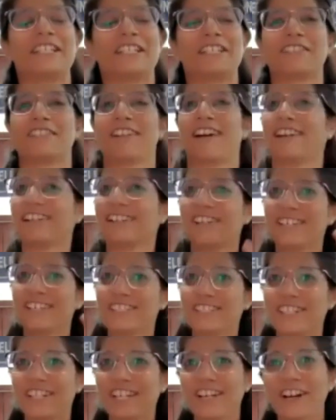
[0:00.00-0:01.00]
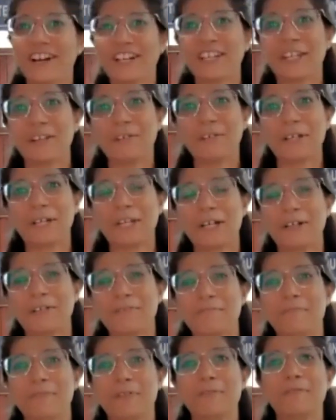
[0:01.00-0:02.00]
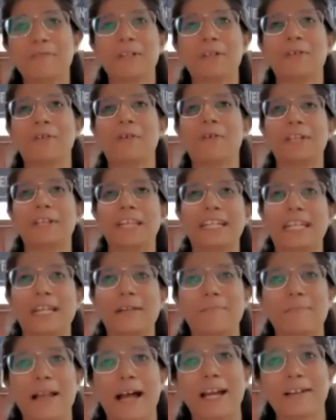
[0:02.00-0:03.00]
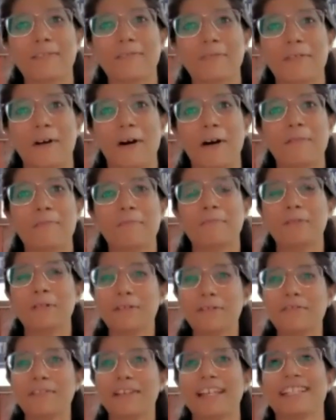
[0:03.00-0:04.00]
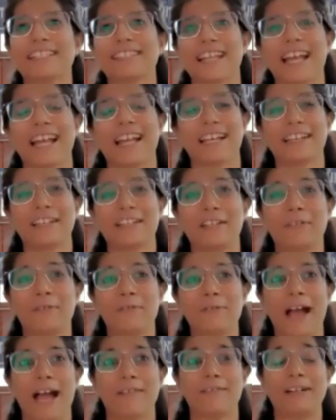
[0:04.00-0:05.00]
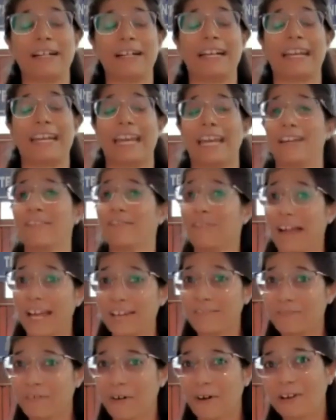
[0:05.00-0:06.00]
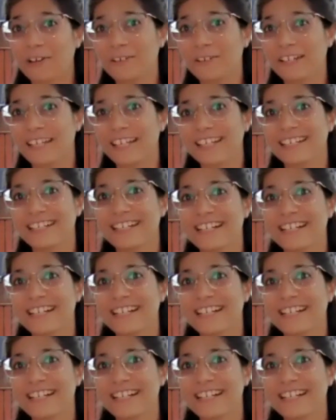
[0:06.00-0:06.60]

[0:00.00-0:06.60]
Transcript: started your journey on YouTube, moved to OTT platform, movies, and you have a great fan following.